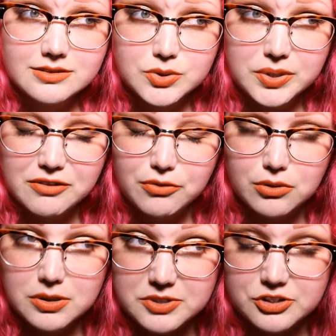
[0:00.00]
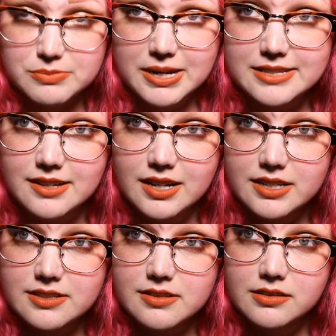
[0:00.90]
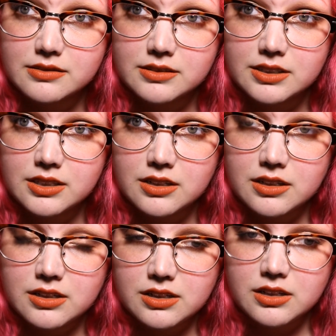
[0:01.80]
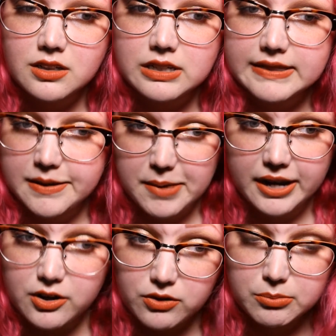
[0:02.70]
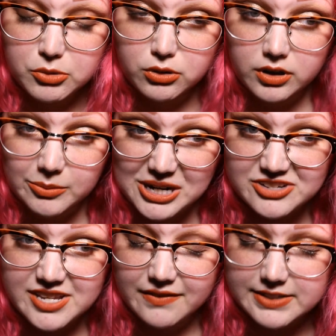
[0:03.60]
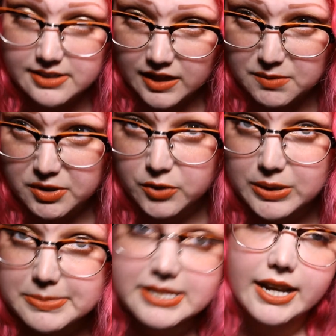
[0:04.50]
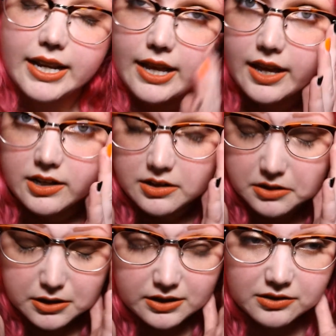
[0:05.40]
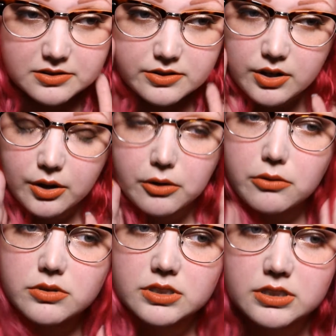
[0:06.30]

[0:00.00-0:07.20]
24 which is my size they might go up more, but I just haven't seen them on the website yet. So